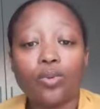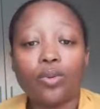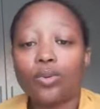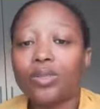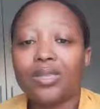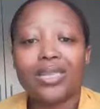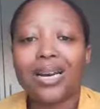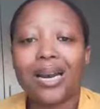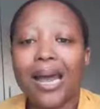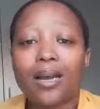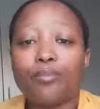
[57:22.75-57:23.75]
didn't
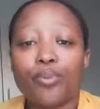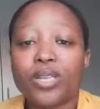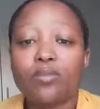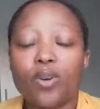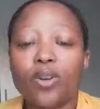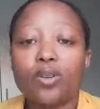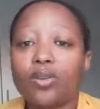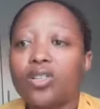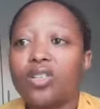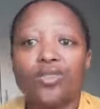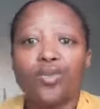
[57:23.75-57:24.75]
like breast milk she
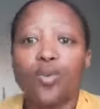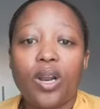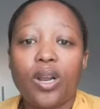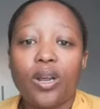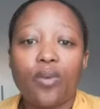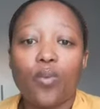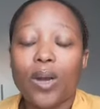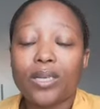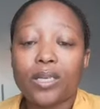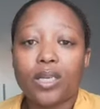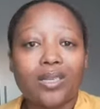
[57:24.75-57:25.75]
only wanted
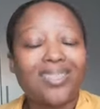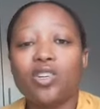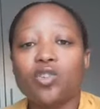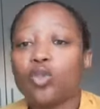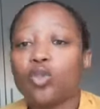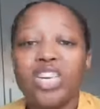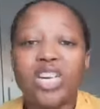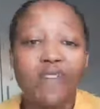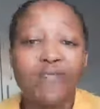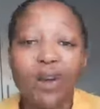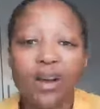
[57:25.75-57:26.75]
she, so she
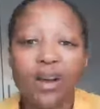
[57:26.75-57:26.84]
never